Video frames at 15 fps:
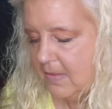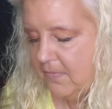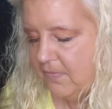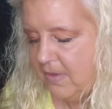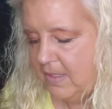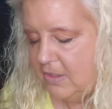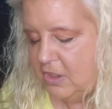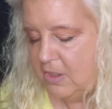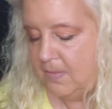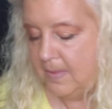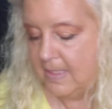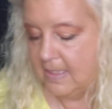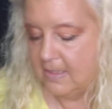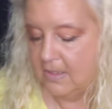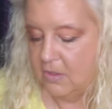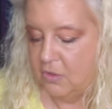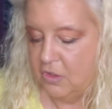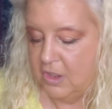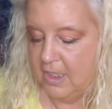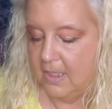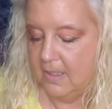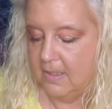confronted you because they're
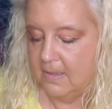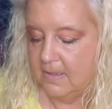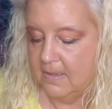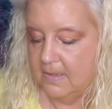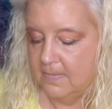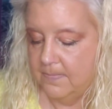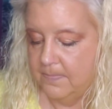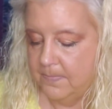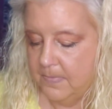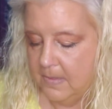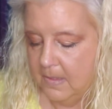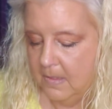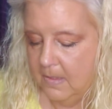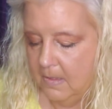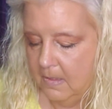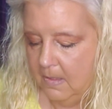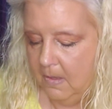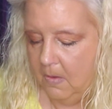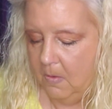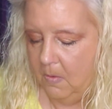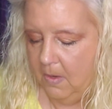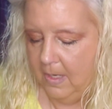jealous.
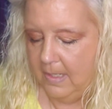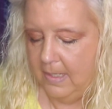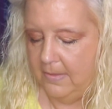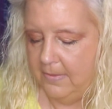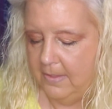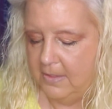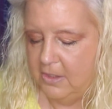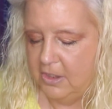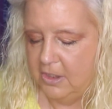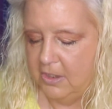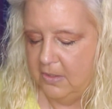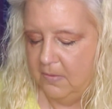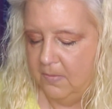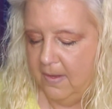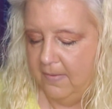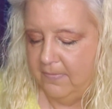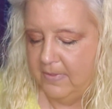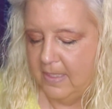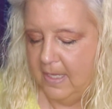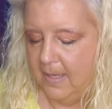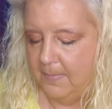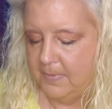On the Two of
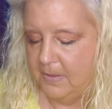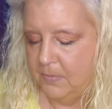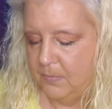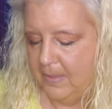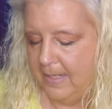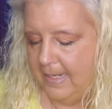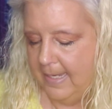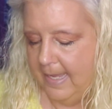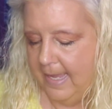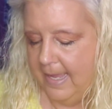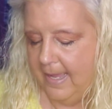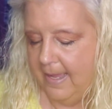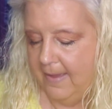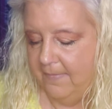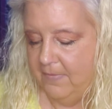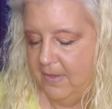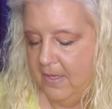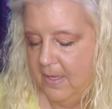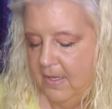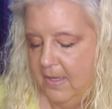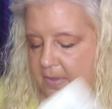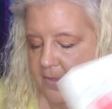Cups, we have
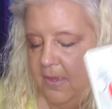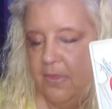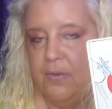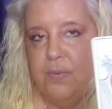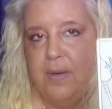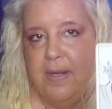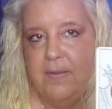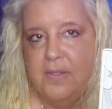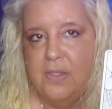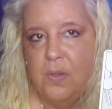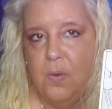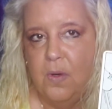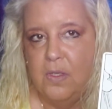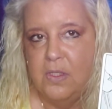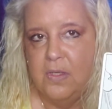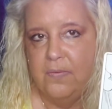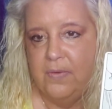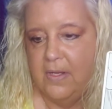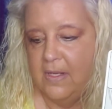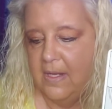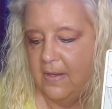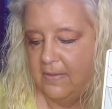the Three of Swords. If
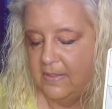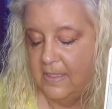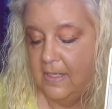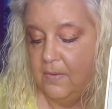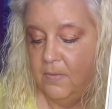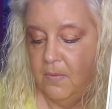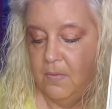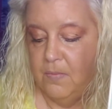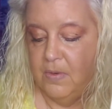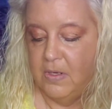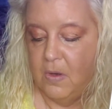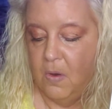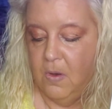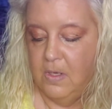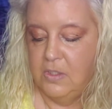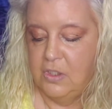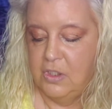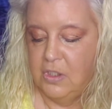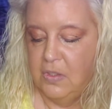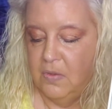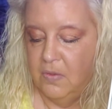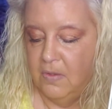it's in regards
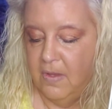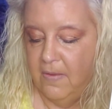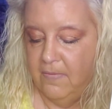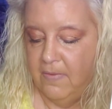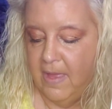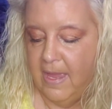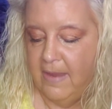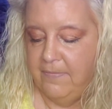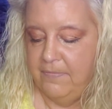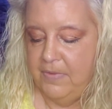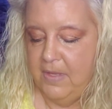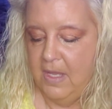to your love life